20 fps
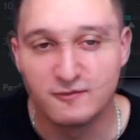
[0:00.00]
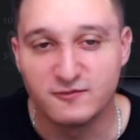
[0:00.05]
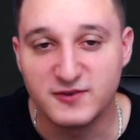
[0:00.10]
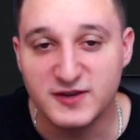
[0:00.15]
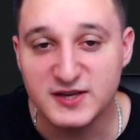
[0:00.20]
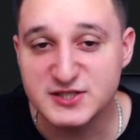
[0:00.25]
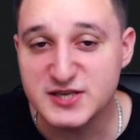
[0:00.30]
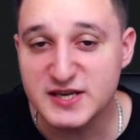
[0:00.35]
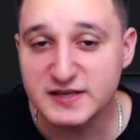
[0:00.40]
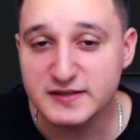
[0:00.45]

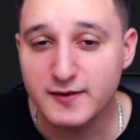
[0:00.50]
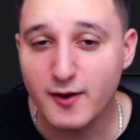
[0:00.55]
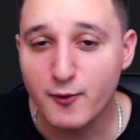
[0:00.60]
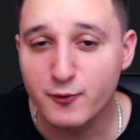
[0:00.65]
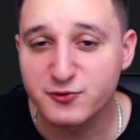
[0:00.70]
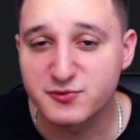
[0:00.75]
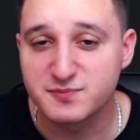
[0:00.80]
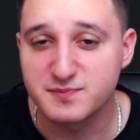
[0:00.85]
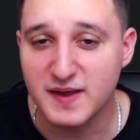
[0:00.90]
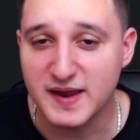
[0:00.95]
VeChain
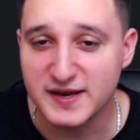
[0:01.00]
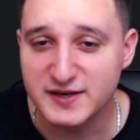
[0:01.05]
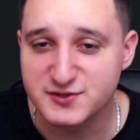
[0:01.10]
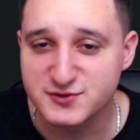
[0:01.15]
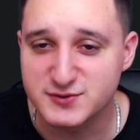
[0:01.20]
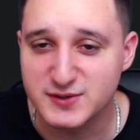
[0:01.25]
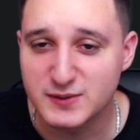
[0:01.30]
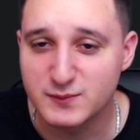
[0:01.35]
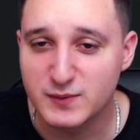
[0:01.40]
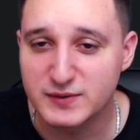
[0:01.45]
goes
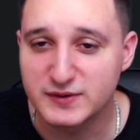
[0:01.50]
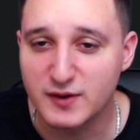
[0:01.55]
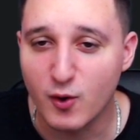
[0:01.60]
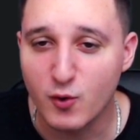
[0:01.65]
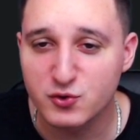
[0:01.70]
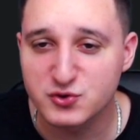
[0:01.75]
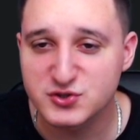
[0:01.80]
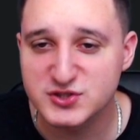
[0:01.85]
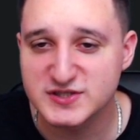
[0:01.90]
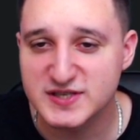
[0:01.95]
mainstream with
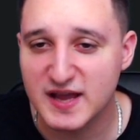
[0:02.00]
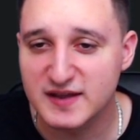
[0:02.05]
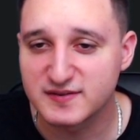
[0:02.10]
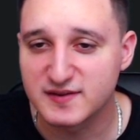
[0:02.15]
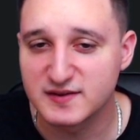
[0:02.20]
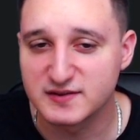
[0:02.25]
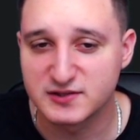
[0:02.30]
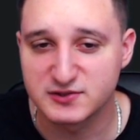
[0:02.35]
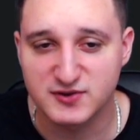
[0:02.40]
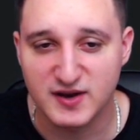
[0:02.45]

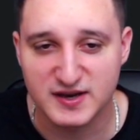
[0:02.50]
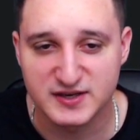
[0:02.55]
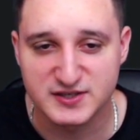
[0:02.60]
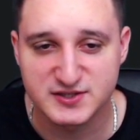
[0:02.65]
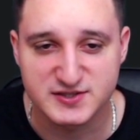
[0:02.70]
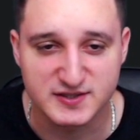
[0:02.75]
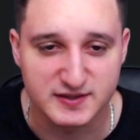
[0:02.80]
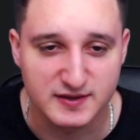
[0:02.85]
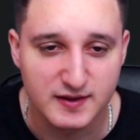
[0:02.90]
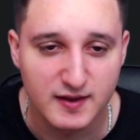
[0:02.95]
OceanX
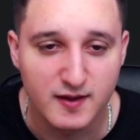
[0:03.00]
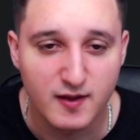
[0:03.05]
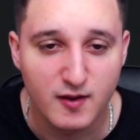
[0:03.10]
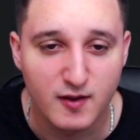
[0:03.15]
integration.